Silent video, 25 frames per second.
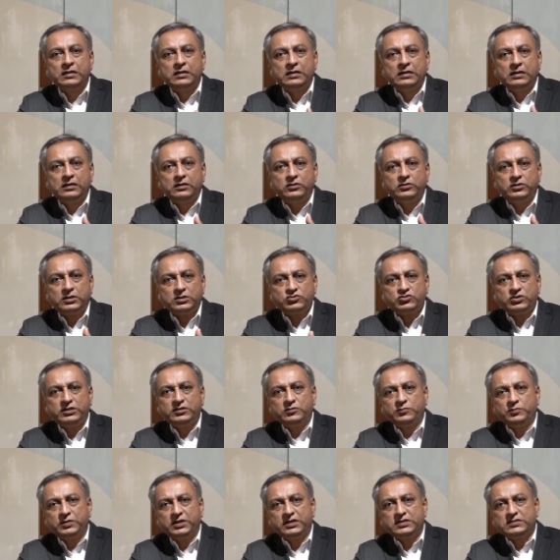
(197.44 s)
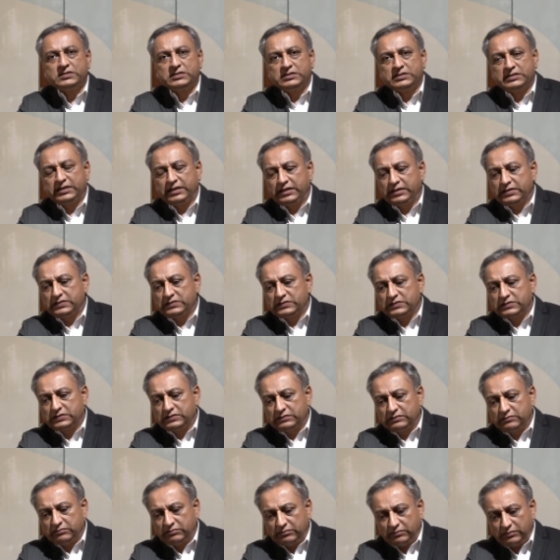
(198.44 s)
YASH Enterprises has
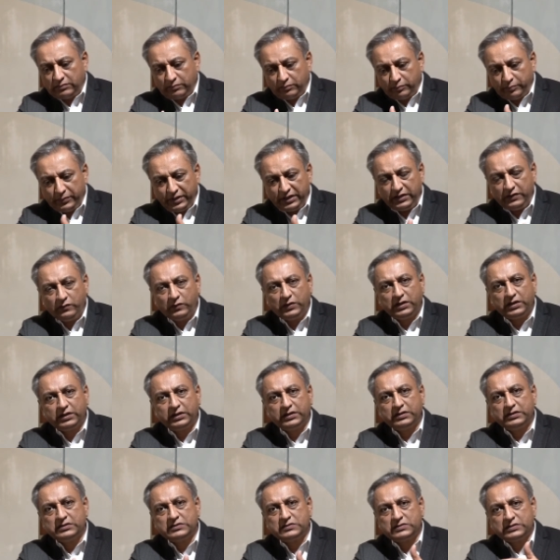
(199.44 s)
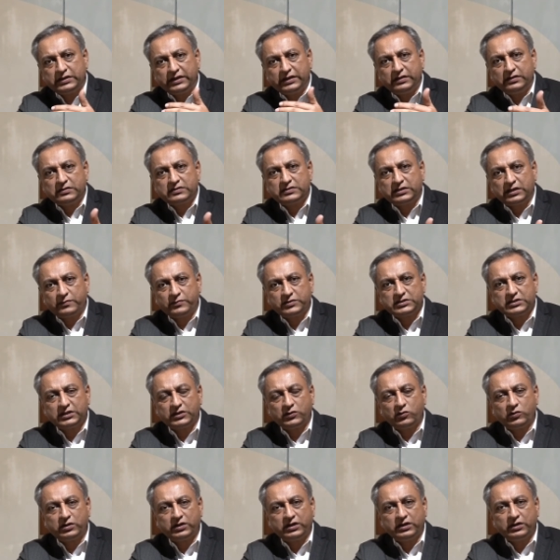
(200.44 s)
many verticals in the
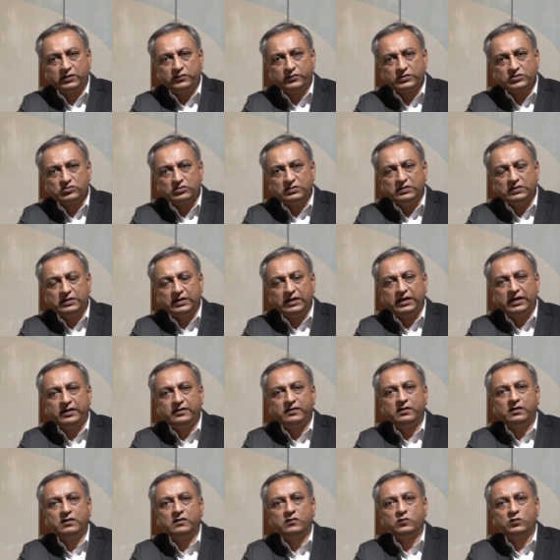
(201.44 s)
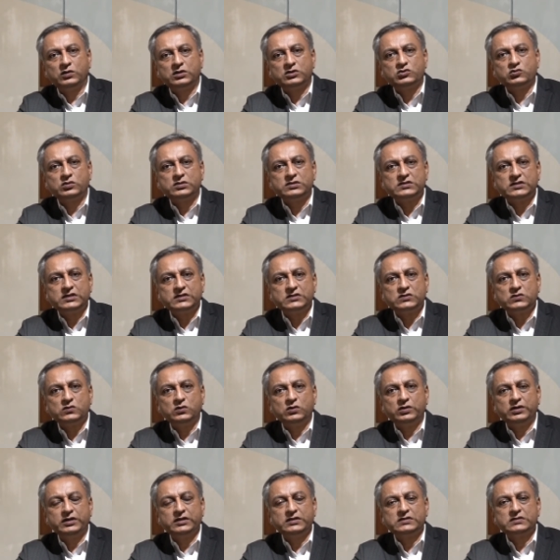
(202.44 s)
cybersecurity division, and our virtual
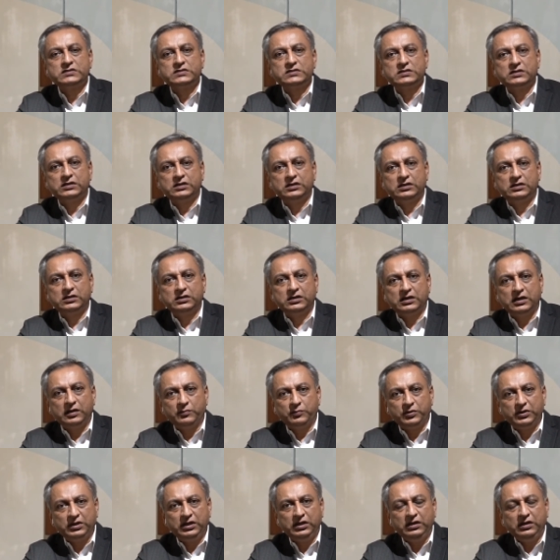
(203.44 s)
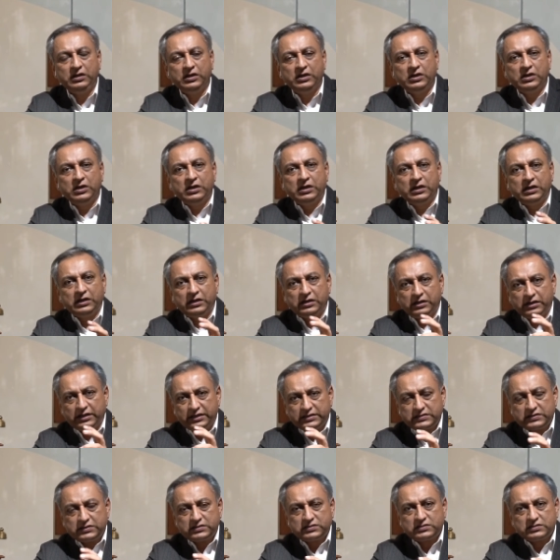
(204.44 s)
CISO is a company, is
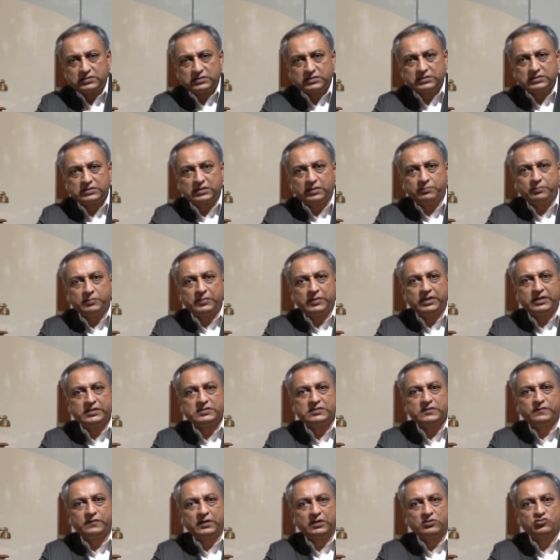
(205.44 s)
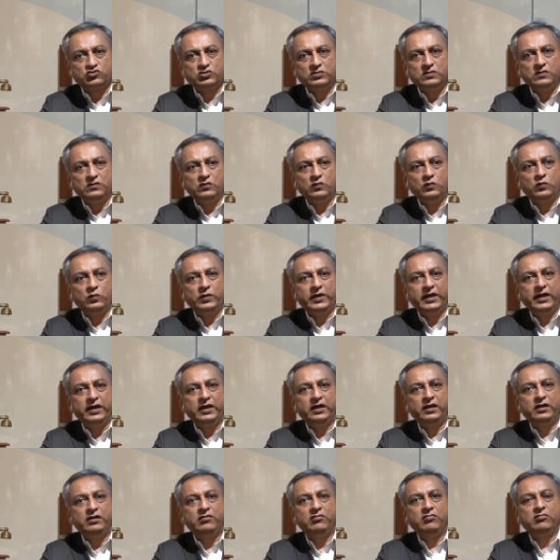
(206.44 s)
a function where